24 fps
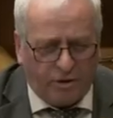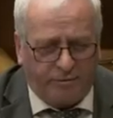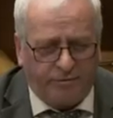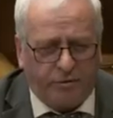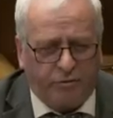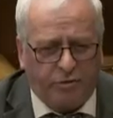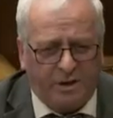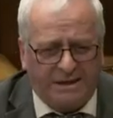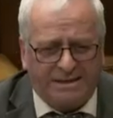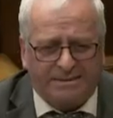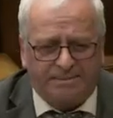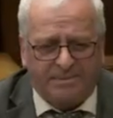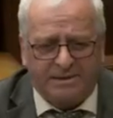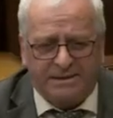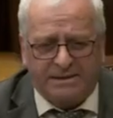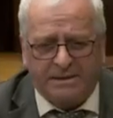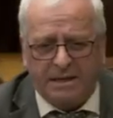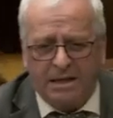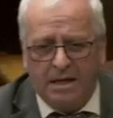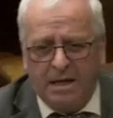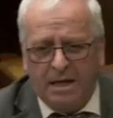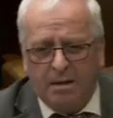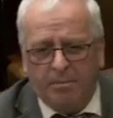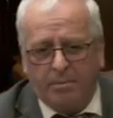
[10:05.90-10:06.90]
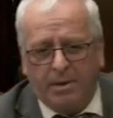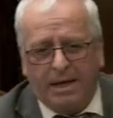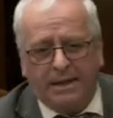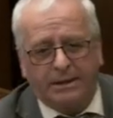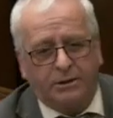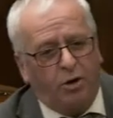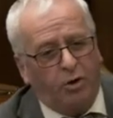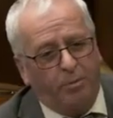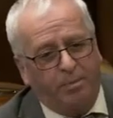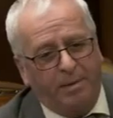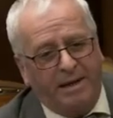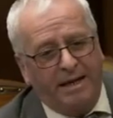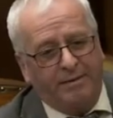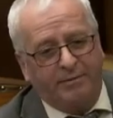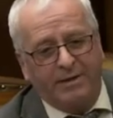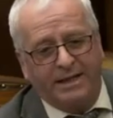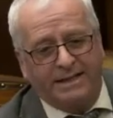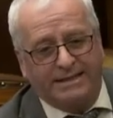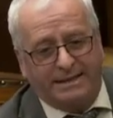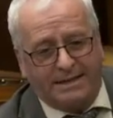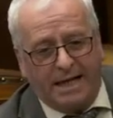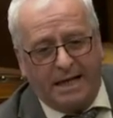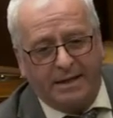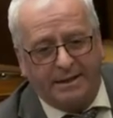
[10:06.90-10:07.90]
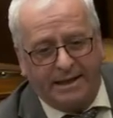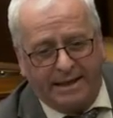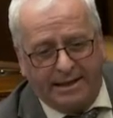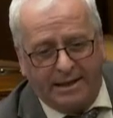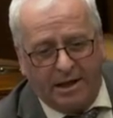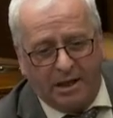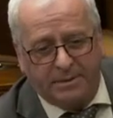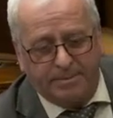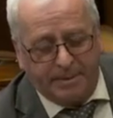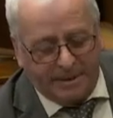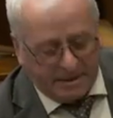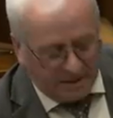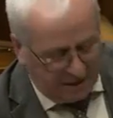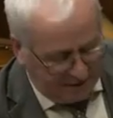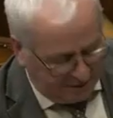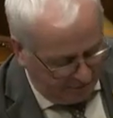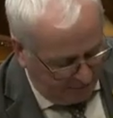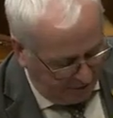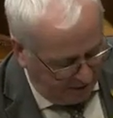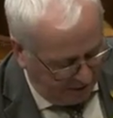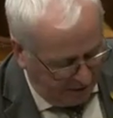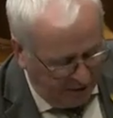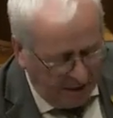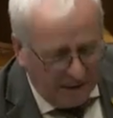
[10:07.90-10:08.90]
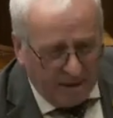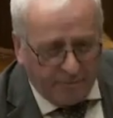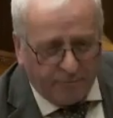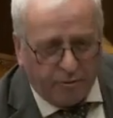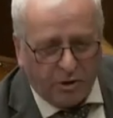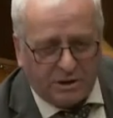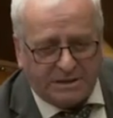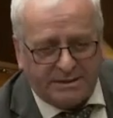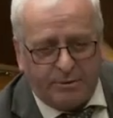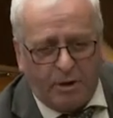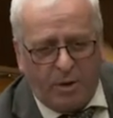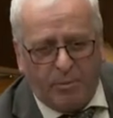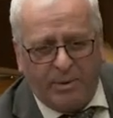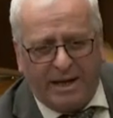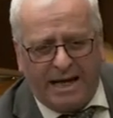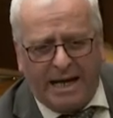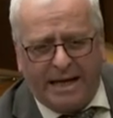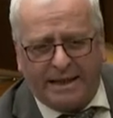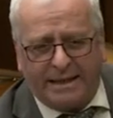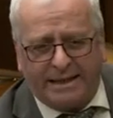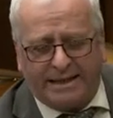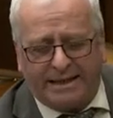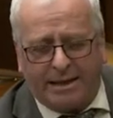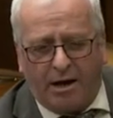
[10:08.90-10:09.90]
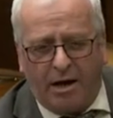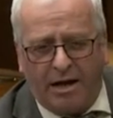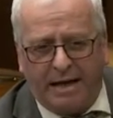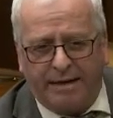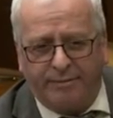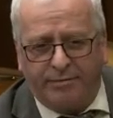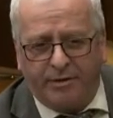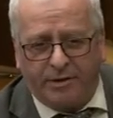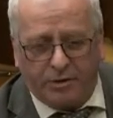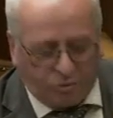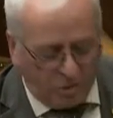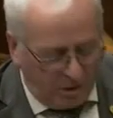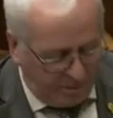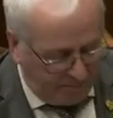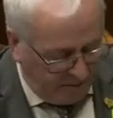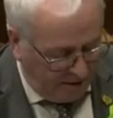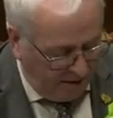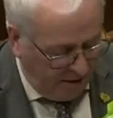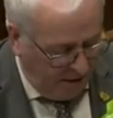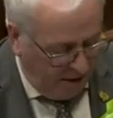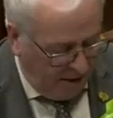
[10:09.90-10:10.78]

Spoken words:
for Christmas. But I don't believe you're Santa Claus, because we, first of all, we can't get the holly for the crib,